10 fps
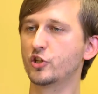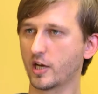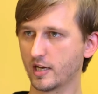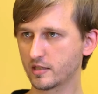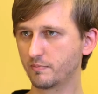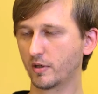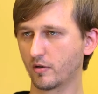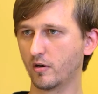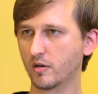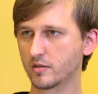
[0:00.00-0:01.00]
just
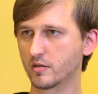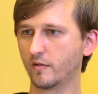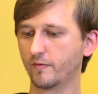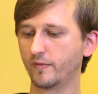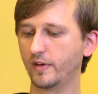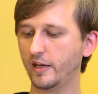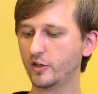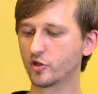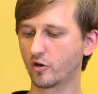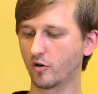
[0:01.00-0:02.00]
because of
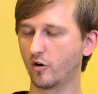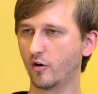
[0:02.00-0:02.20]
nature